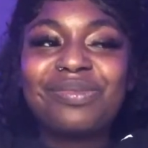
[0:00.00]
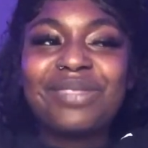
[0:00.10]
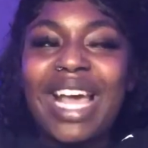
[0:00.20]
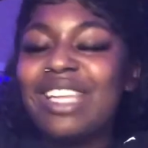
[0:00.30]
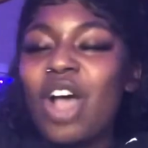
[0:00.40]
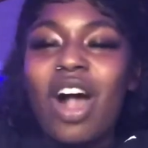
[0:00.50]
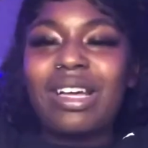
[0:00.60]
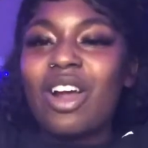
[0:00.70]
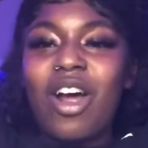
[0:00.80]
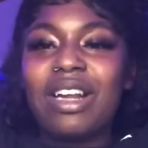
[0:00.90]
And y'all
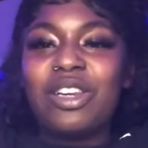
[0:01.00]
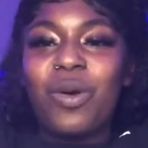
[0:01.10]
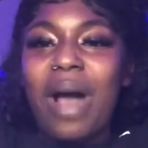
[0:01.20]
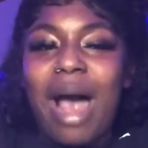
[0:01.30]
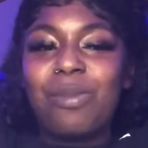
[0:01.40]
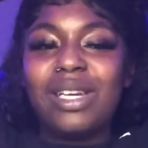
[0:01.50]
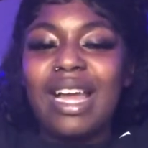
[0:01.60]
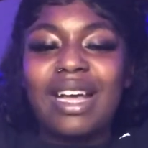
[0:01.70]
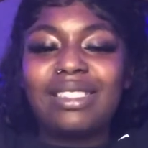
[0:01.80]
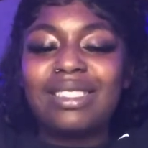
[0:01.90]
can already know what happened
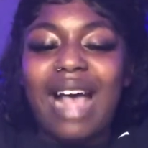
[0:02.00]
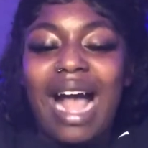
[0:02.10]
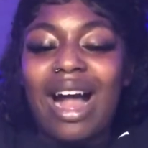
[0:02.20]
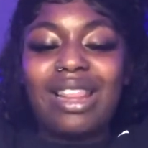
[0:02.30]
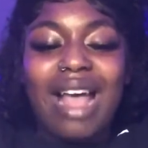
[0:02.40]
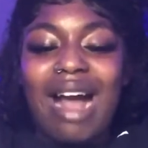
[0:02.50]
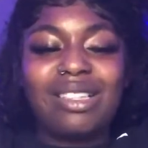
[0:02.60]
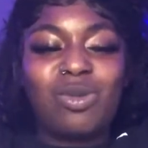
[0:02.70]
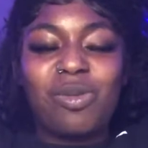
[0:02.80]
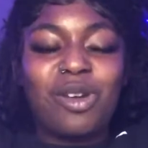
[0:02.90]
next. I got the
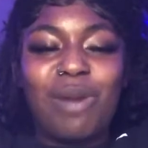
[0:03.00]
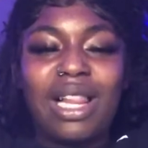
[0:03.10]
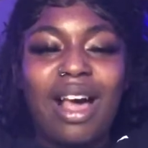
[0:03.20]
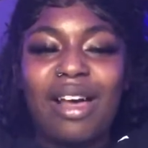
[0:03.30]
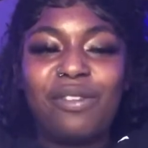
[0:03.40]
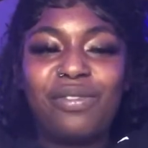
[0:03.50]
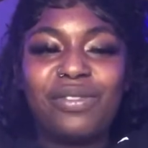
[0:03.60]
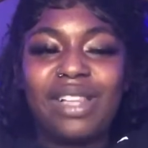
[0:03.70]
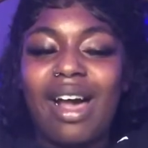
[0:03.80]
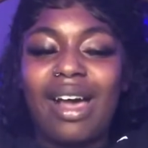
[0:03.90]
ass whooping of my life.
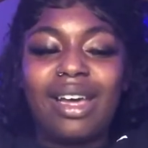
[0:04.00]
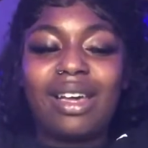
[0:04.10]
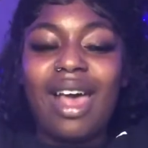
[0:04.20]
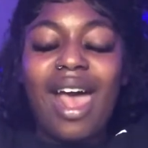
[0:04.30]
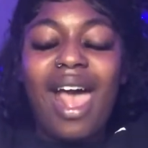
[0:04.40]
Like,